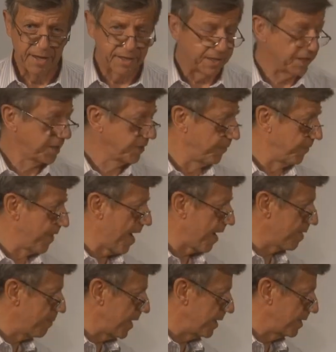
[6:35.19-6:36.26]
It's
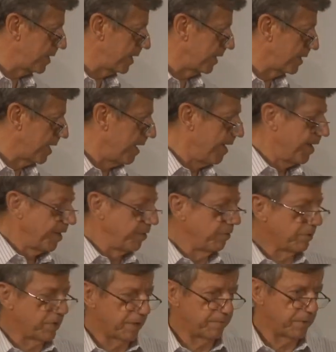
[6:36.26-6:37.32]
fragmented. You
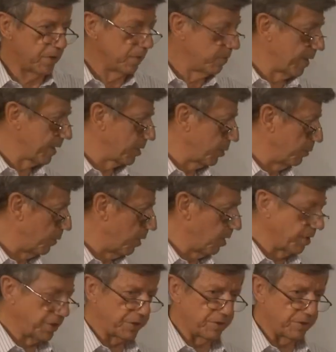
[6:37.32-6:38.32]
don't know what to watch.